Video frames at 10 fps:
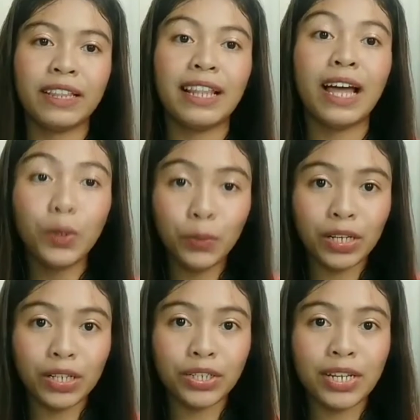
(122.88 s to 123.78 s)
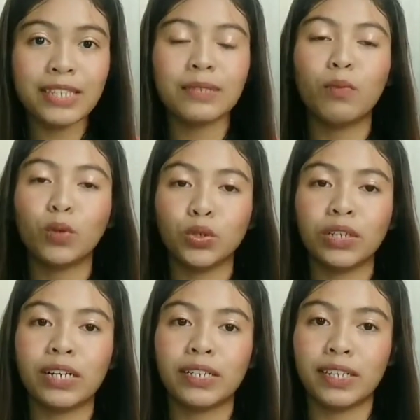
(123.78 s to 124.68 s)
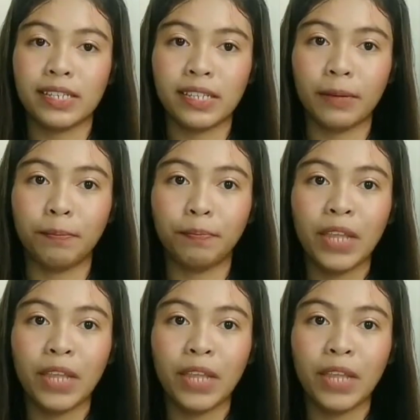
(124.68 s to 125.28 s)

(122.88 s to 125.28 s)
that language is a modular system.